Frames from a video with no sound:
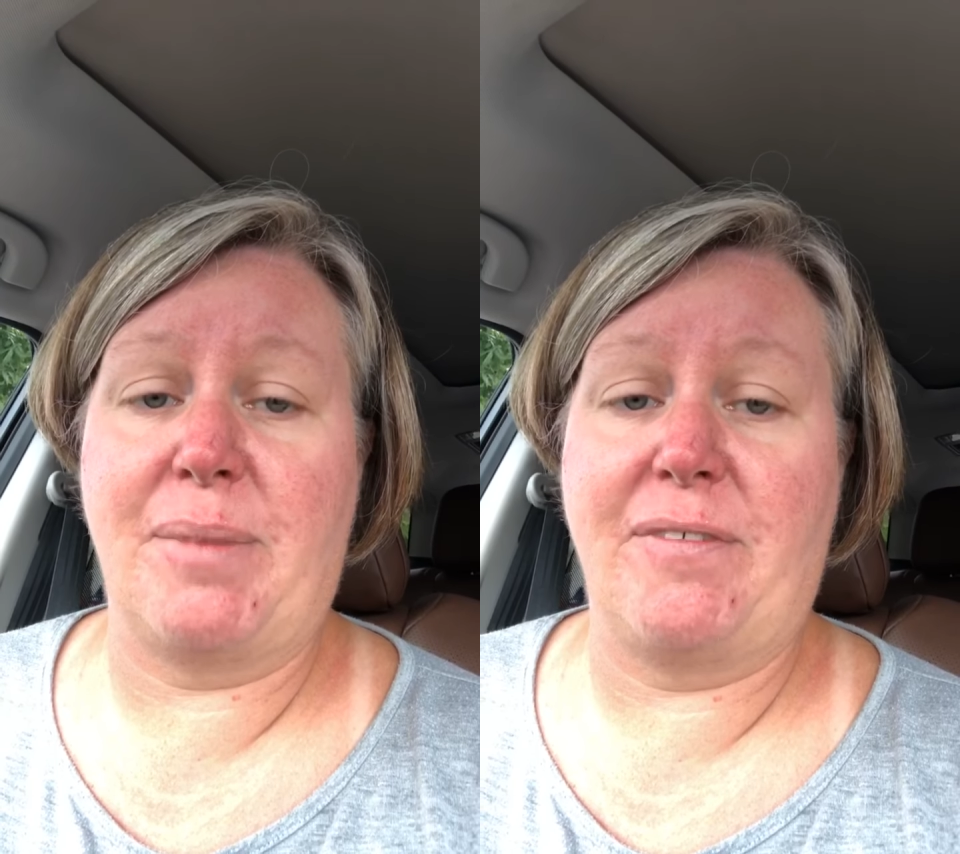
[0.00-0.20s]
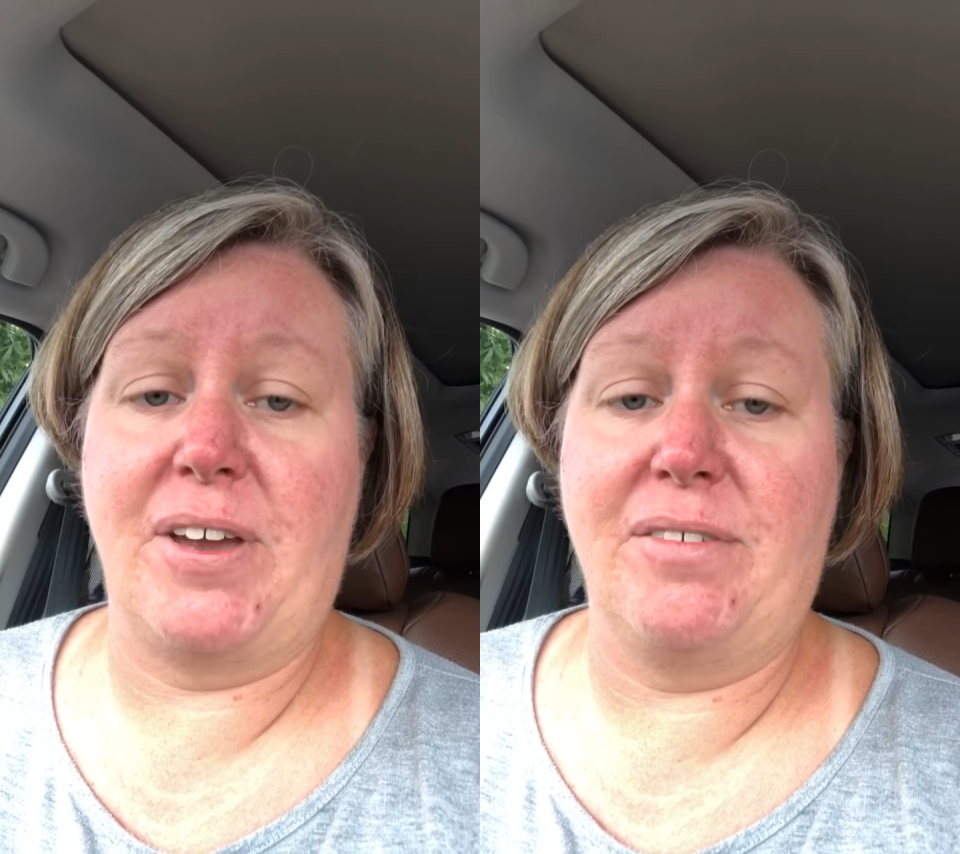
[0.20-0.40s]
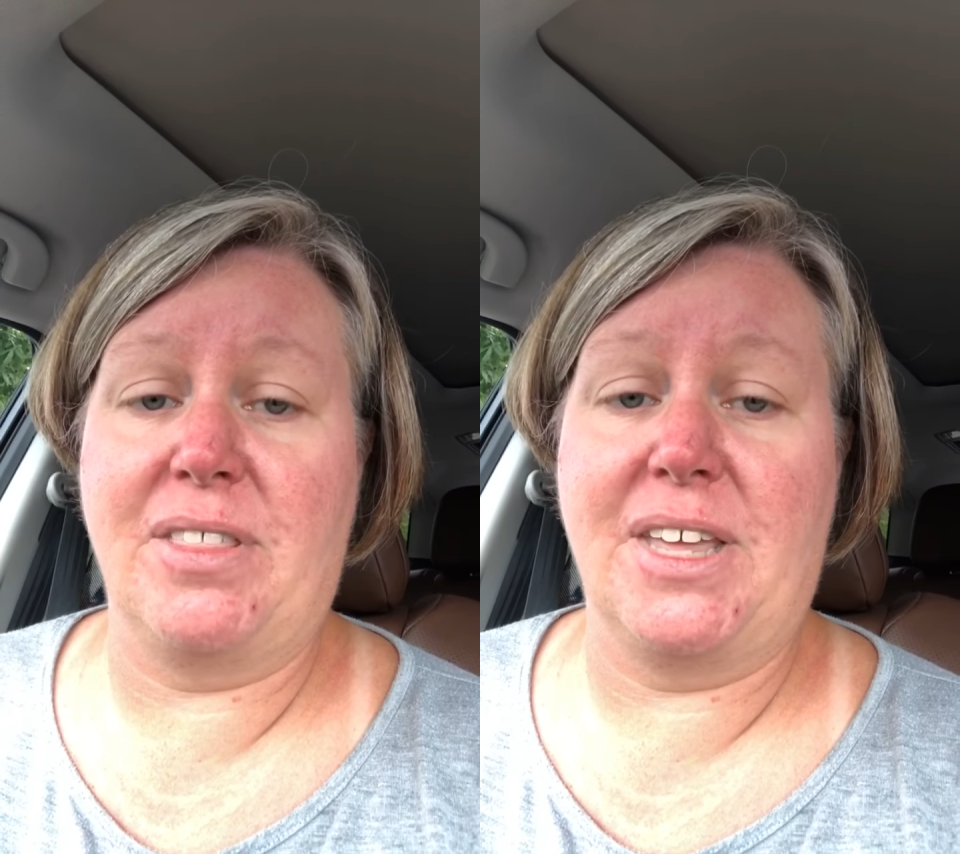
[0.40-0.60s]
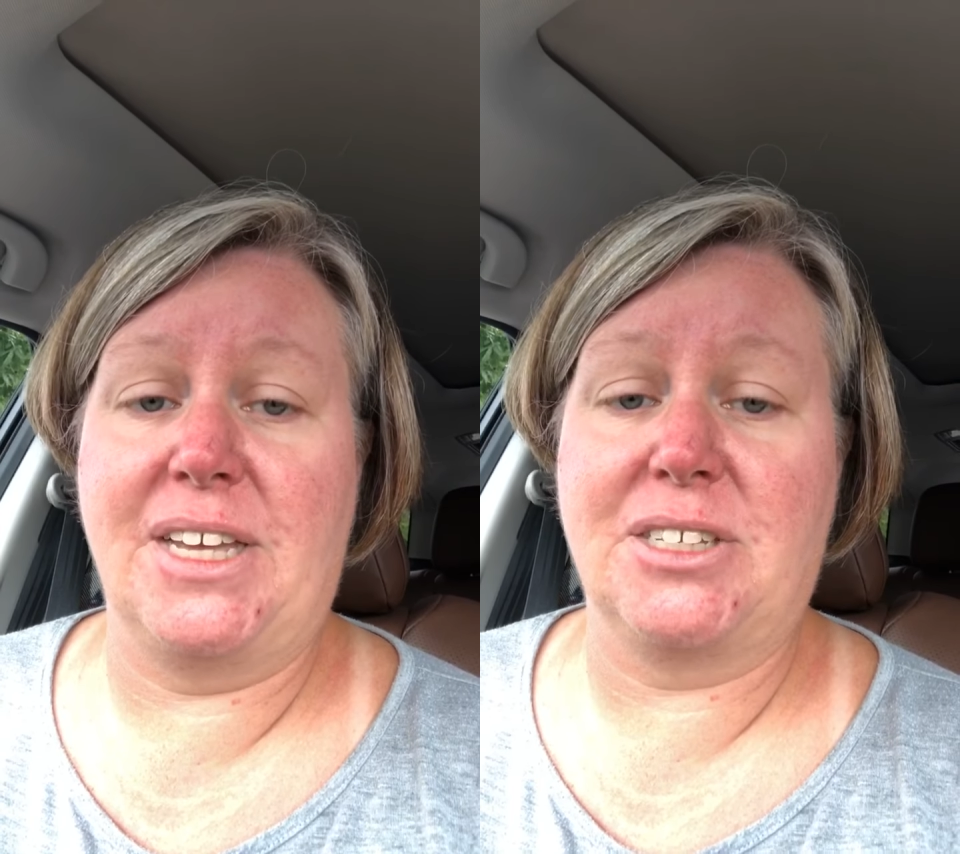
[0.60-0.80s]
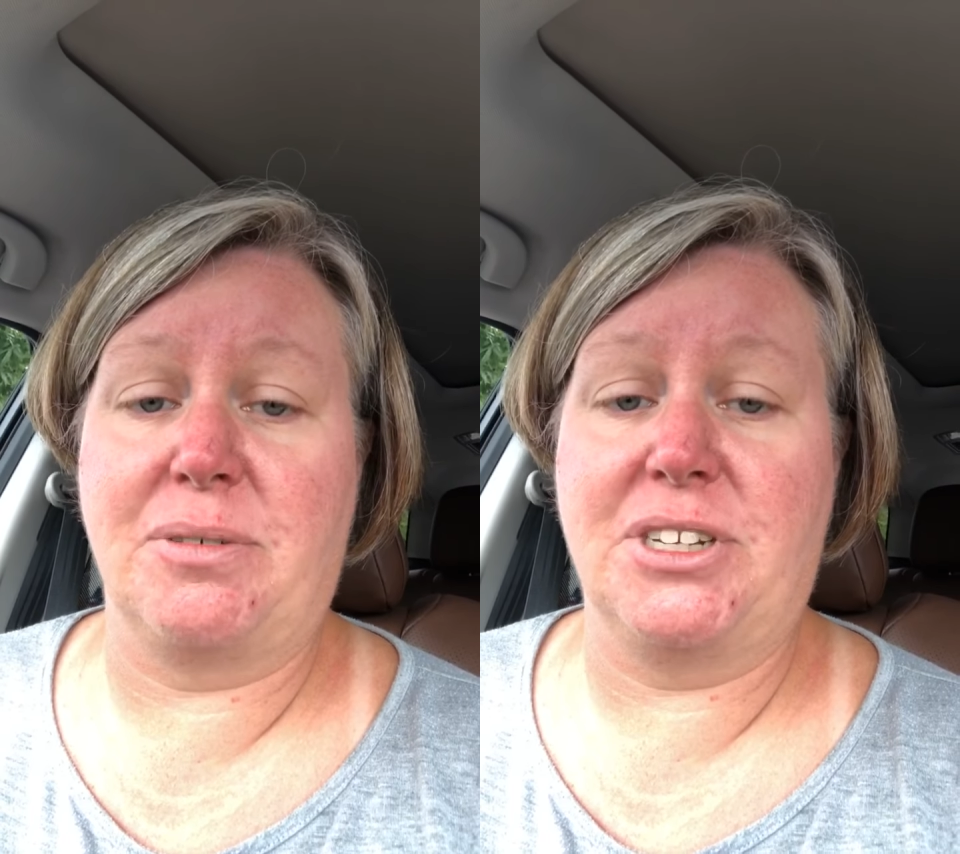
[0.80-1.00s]
My favorite
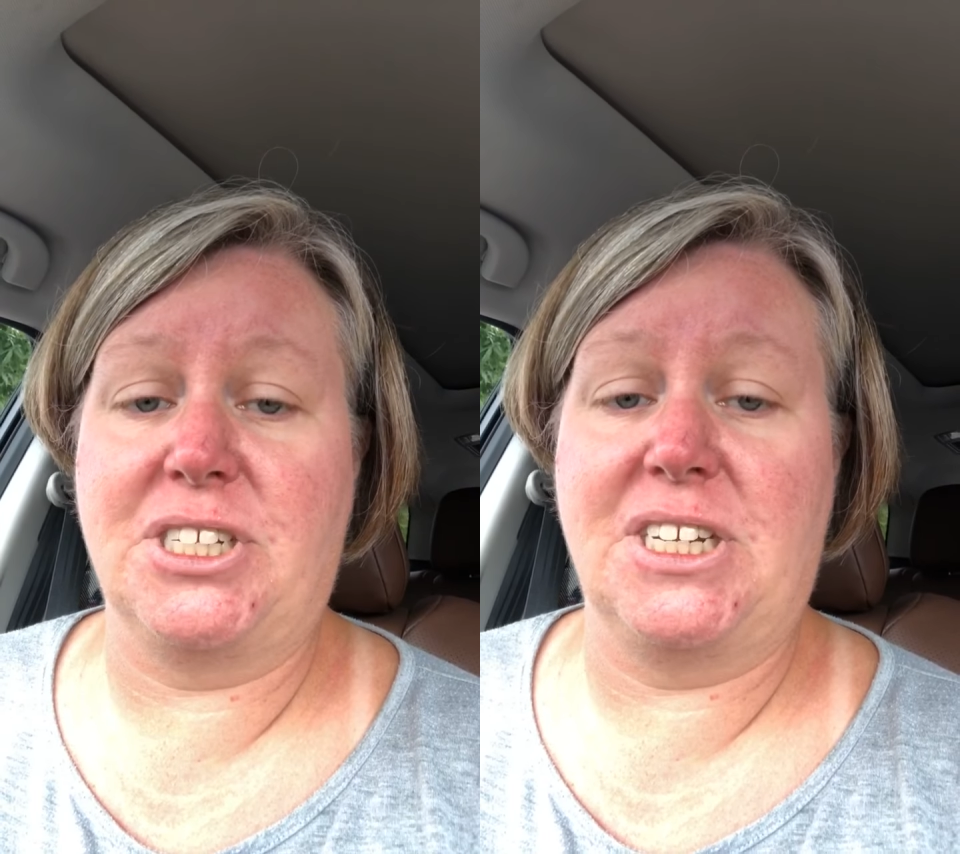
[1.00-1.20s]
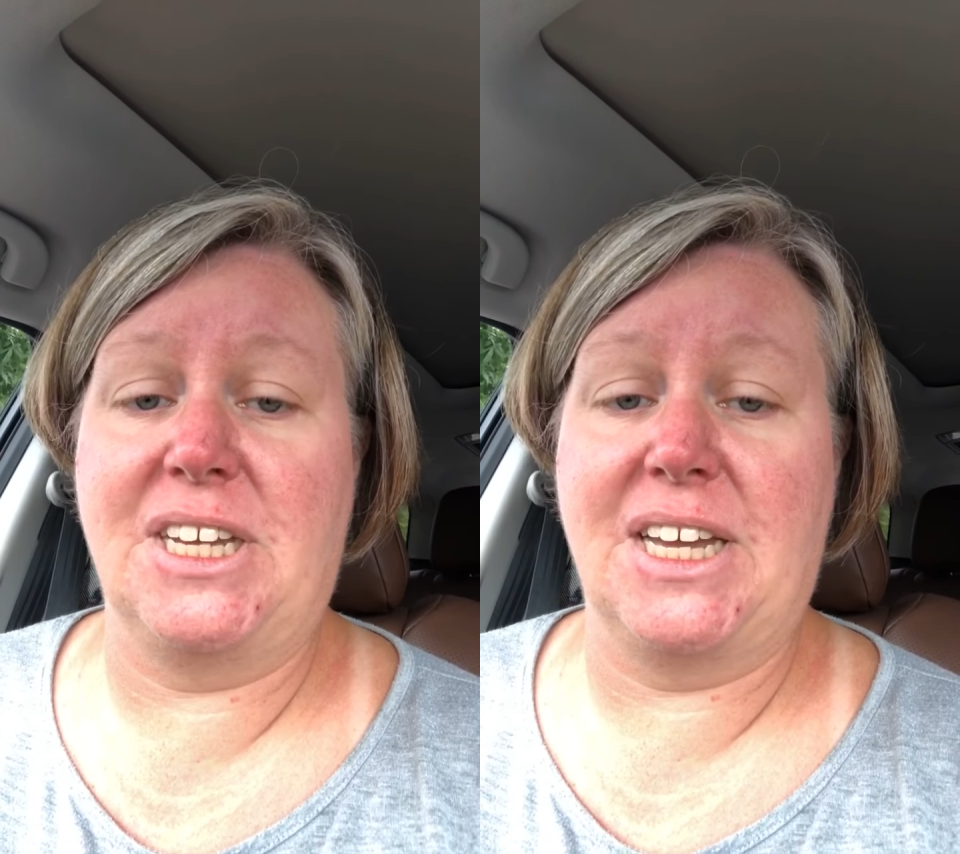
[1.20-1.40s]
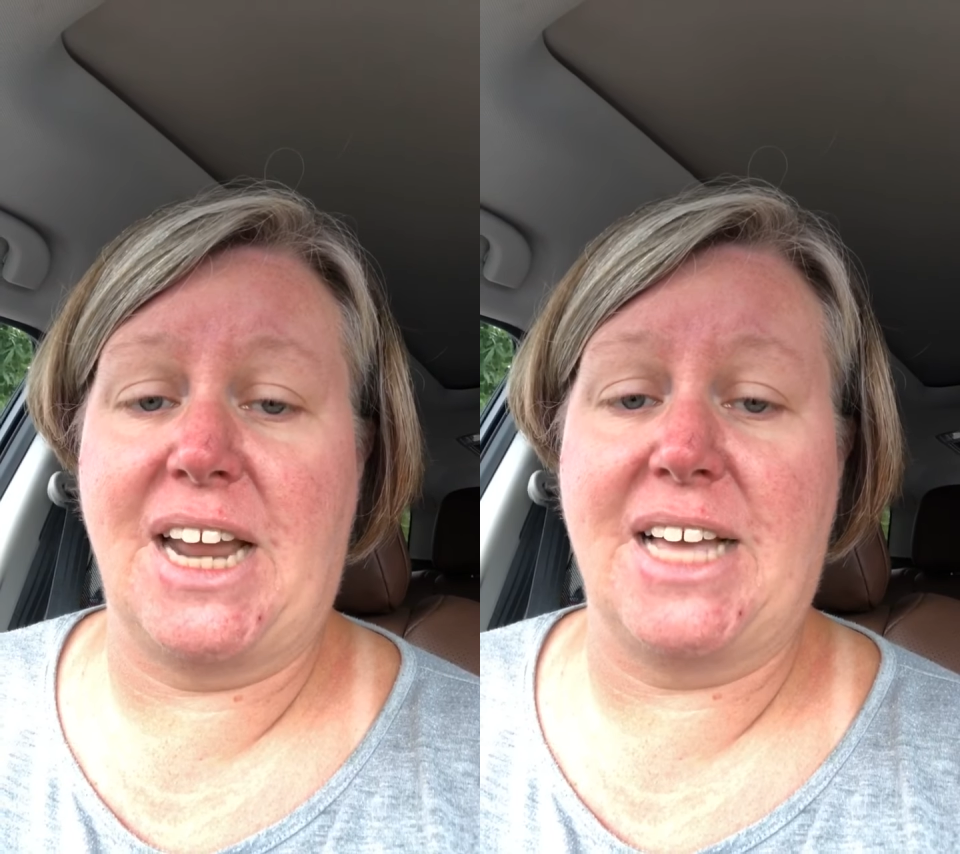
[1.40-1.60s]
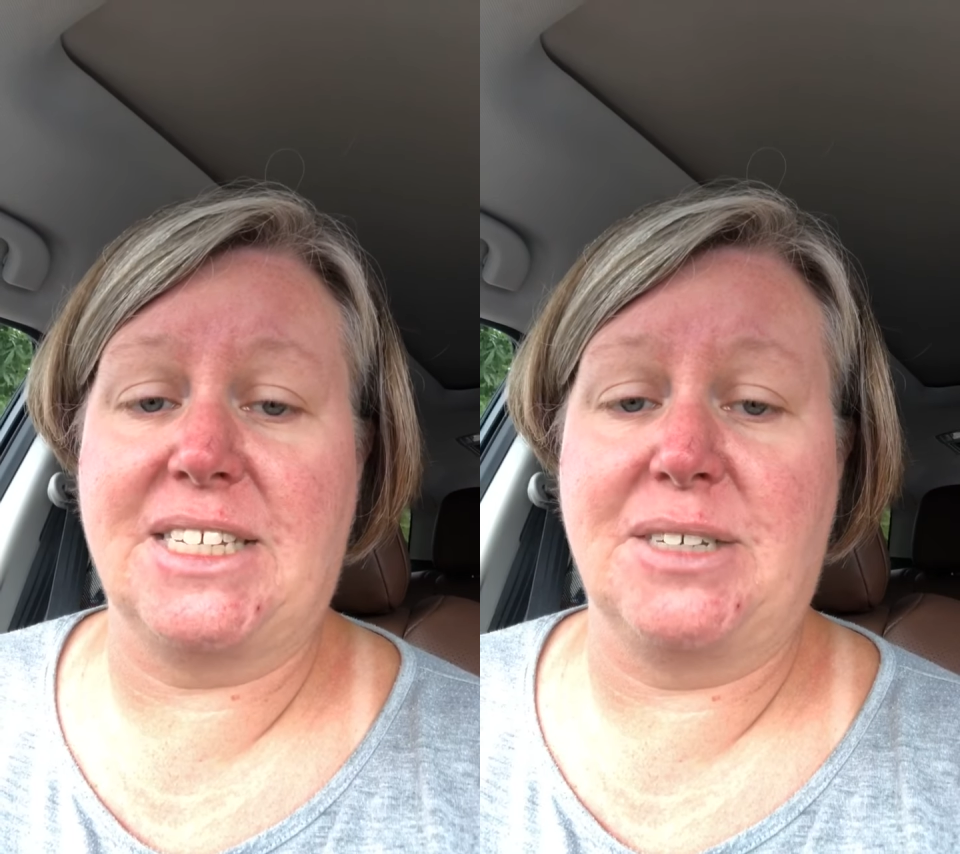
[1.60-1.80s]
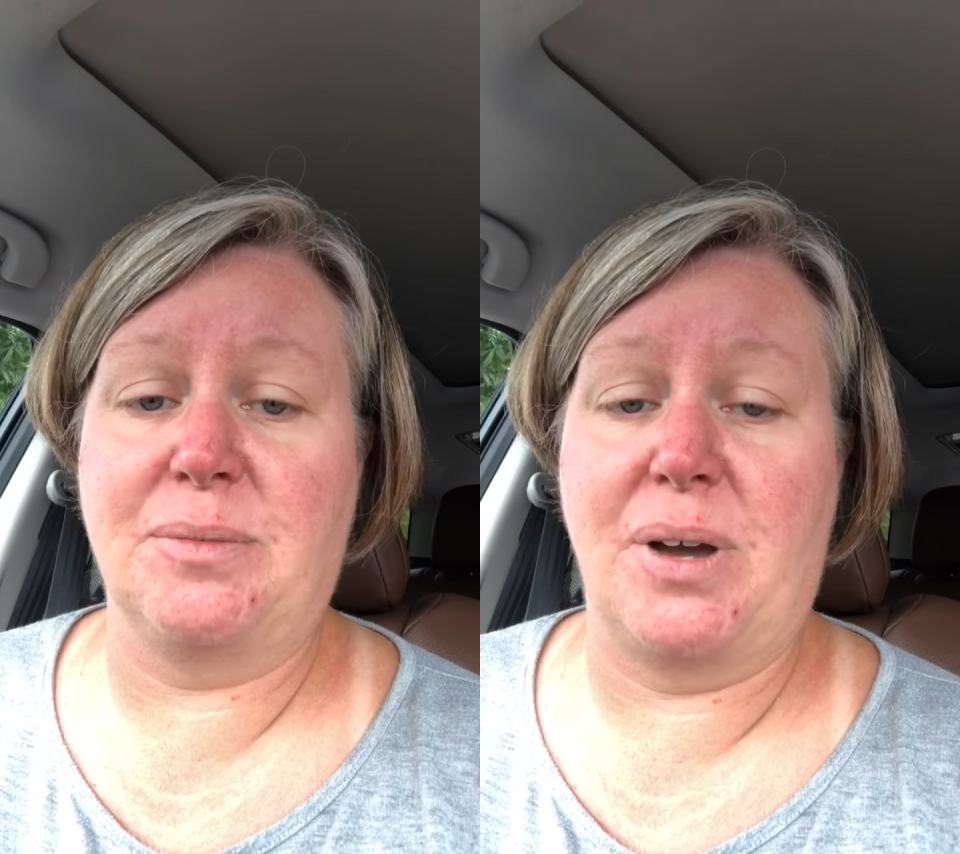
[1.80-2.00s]
things, questioning and
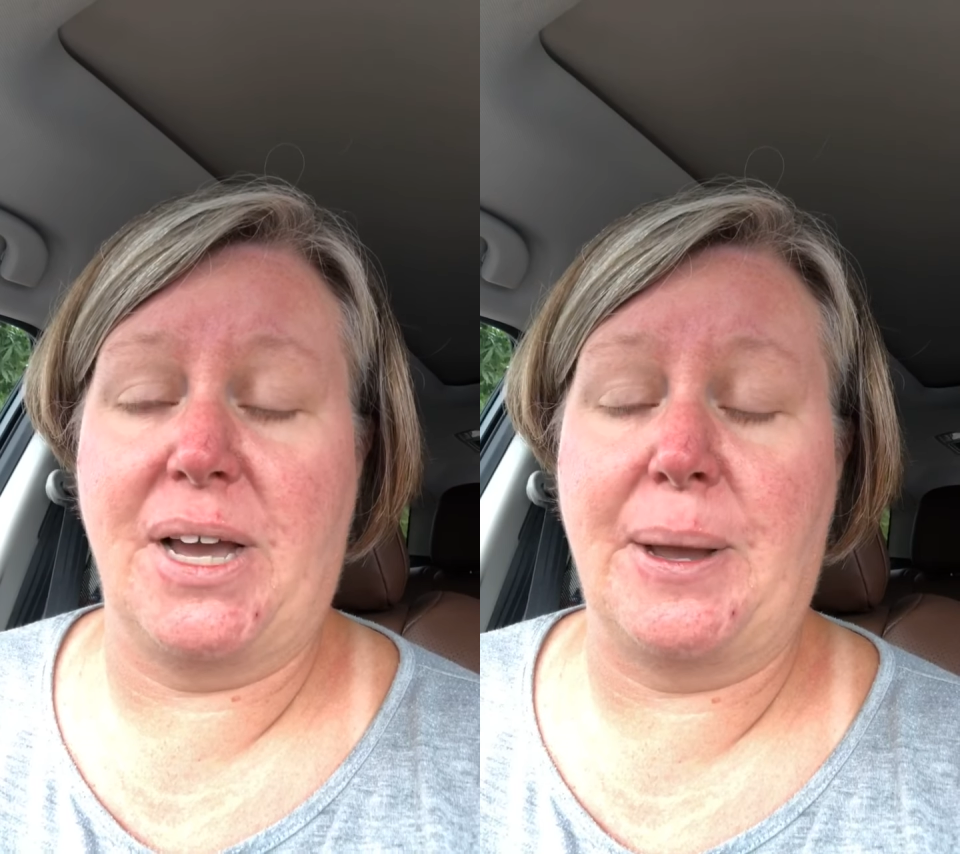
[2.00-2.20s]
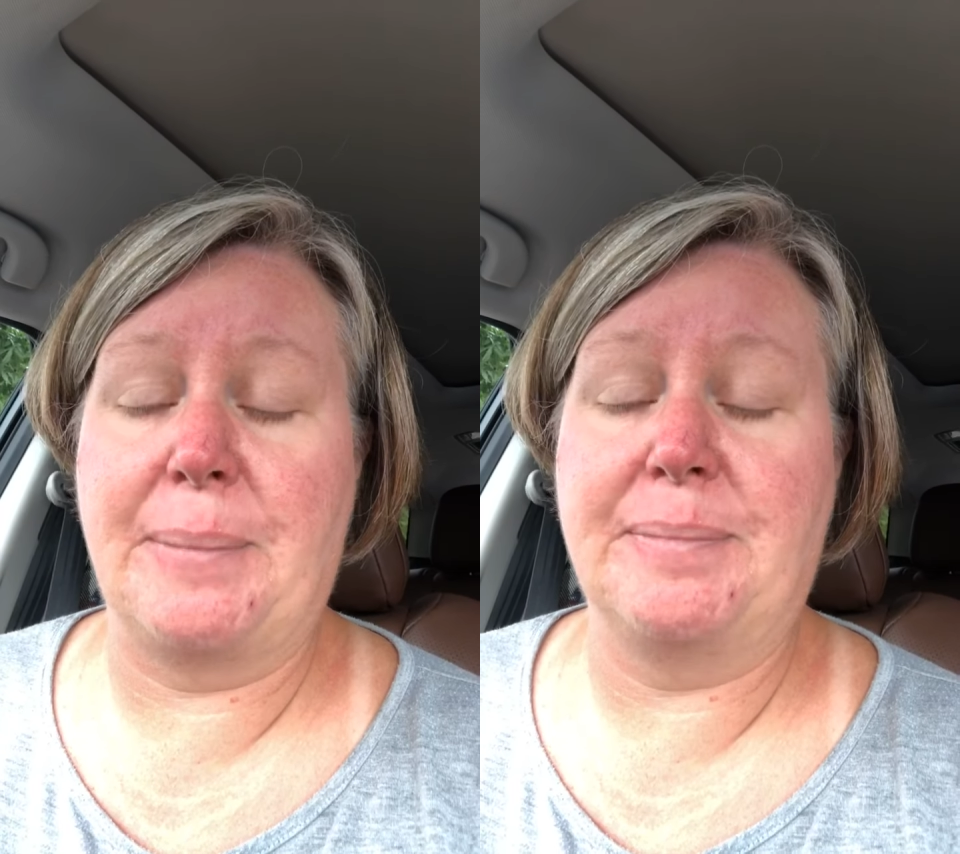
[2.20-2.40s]
asking why.